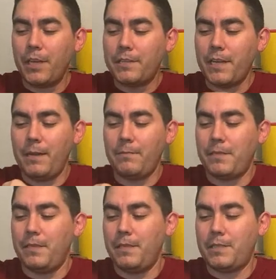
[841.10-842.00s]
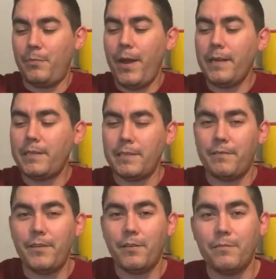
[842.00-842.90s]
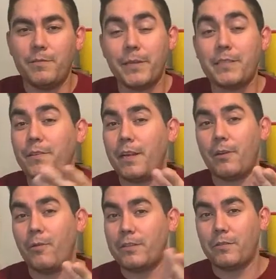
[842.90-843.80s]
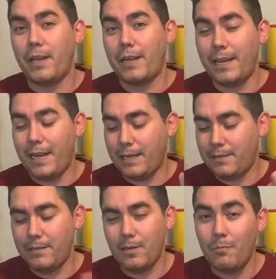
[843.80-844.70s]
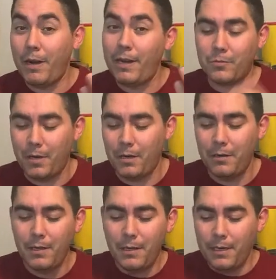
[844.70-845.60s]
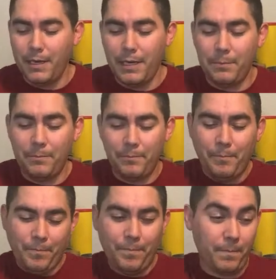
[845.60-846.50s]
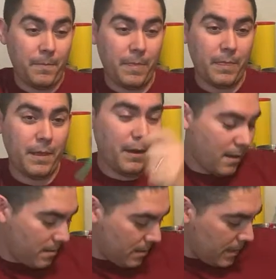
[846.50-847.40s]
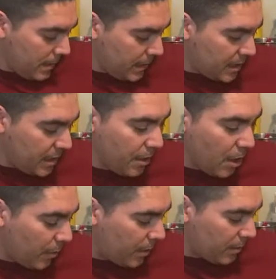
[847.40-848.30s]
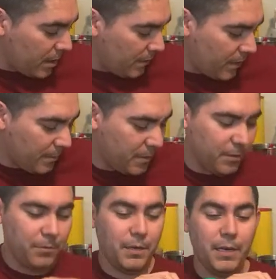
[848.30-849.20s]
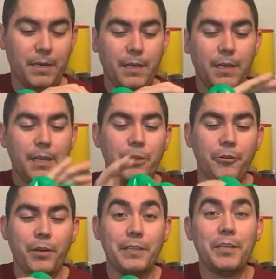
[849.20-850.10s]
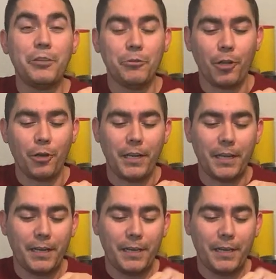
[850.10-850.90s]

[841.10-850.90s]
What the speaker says: good time to practice it. Especially if you're not going to a lot of gigs, might as well. There you go. To see you open yourself up to your continued learning.